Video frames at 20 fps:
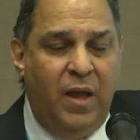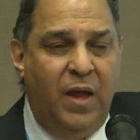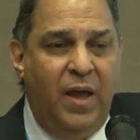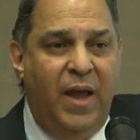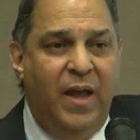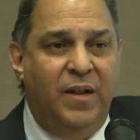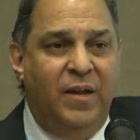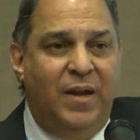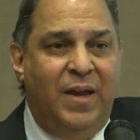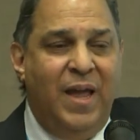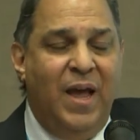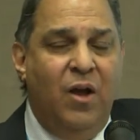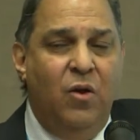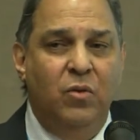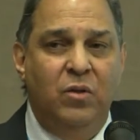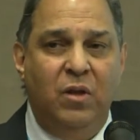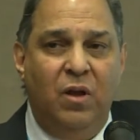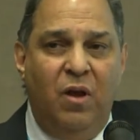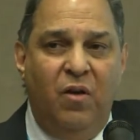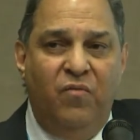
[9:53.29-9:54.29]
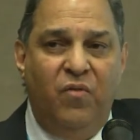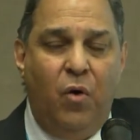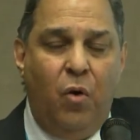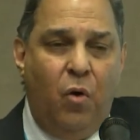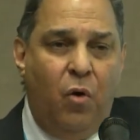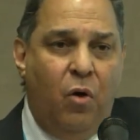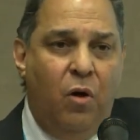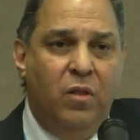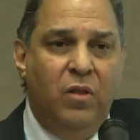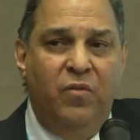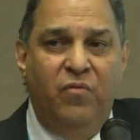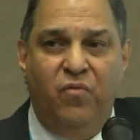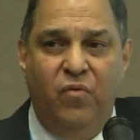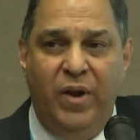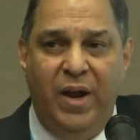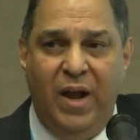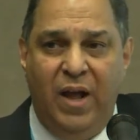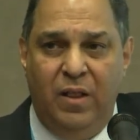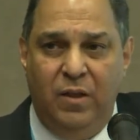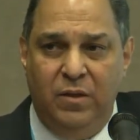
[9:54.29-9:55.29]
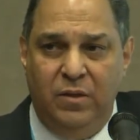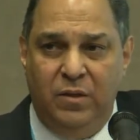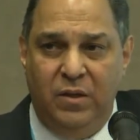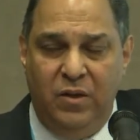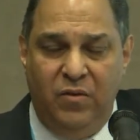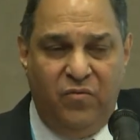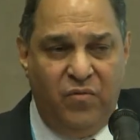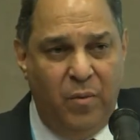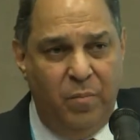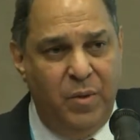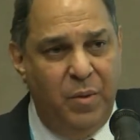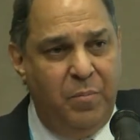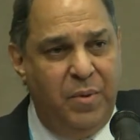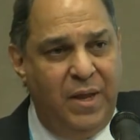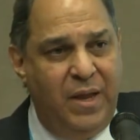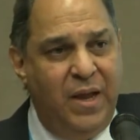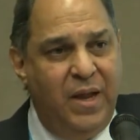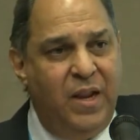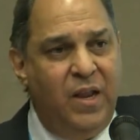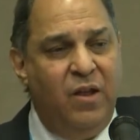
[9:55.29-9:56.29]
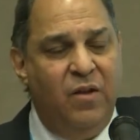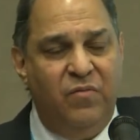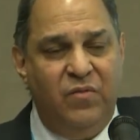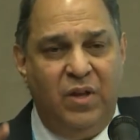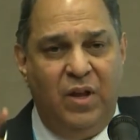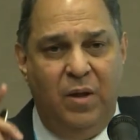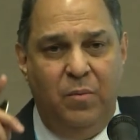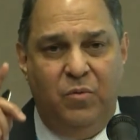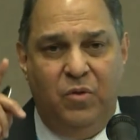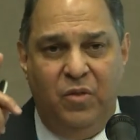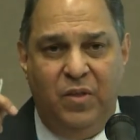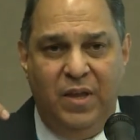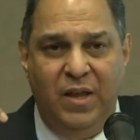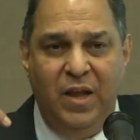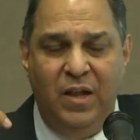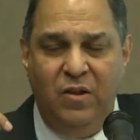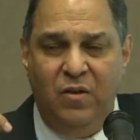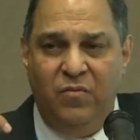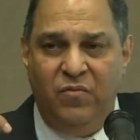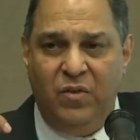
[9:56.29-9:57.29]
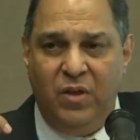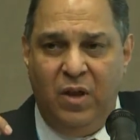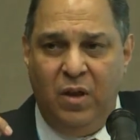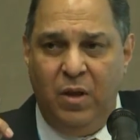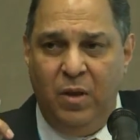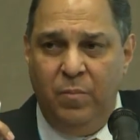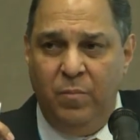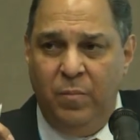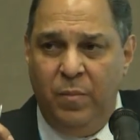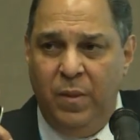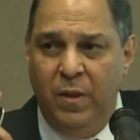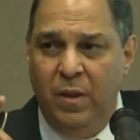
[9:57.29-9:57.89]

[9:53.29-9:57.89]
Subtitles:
an account of all of reality, from the beginning of time to the end of time,